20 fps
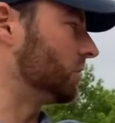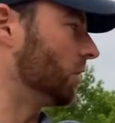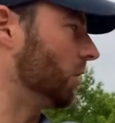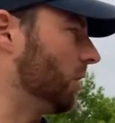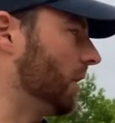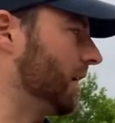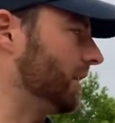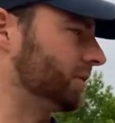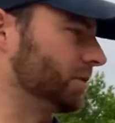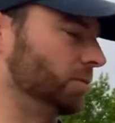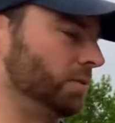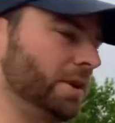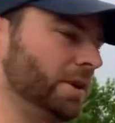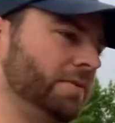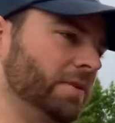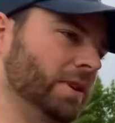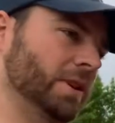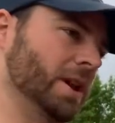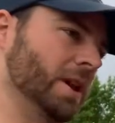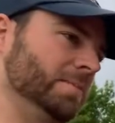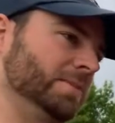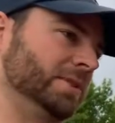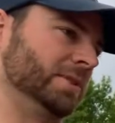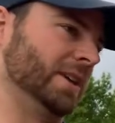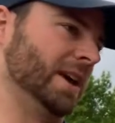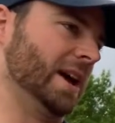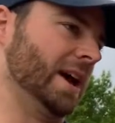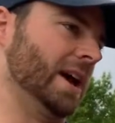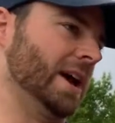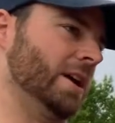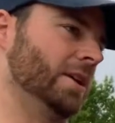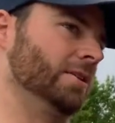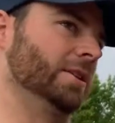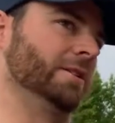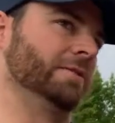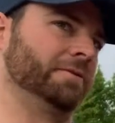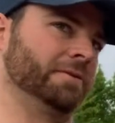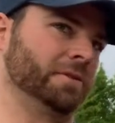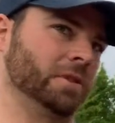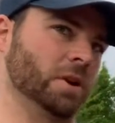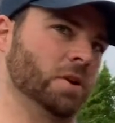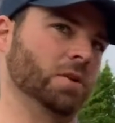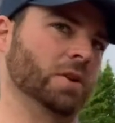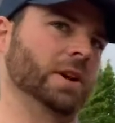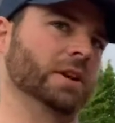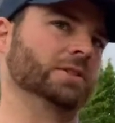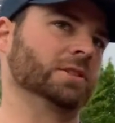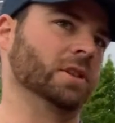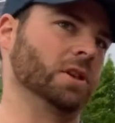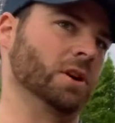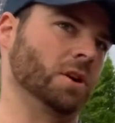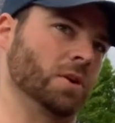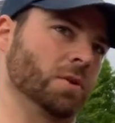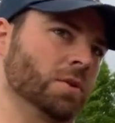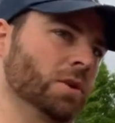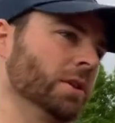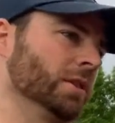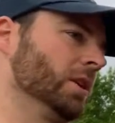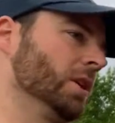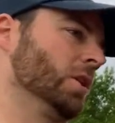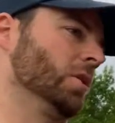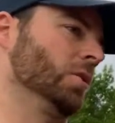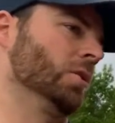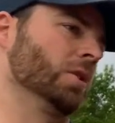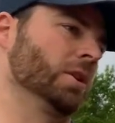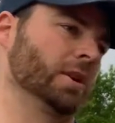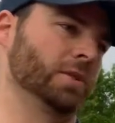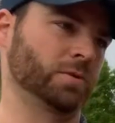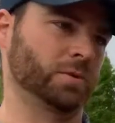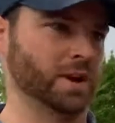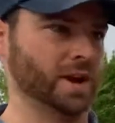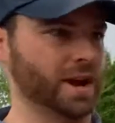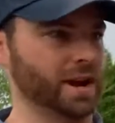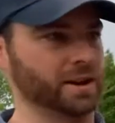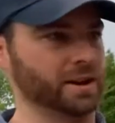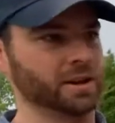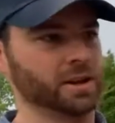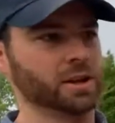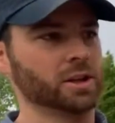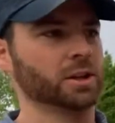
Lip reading: So as the river comes down and flow gets lower and lower and we're at